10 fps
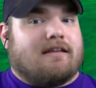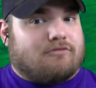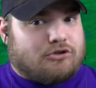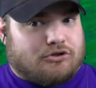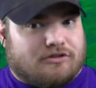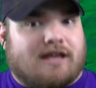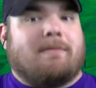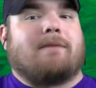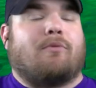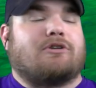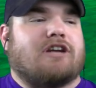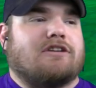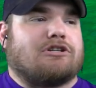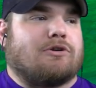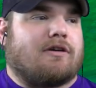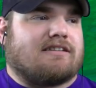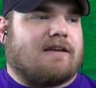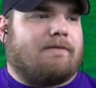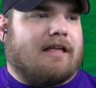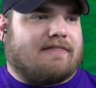should they make more changes to it, because I
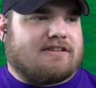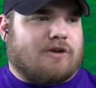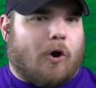feel like this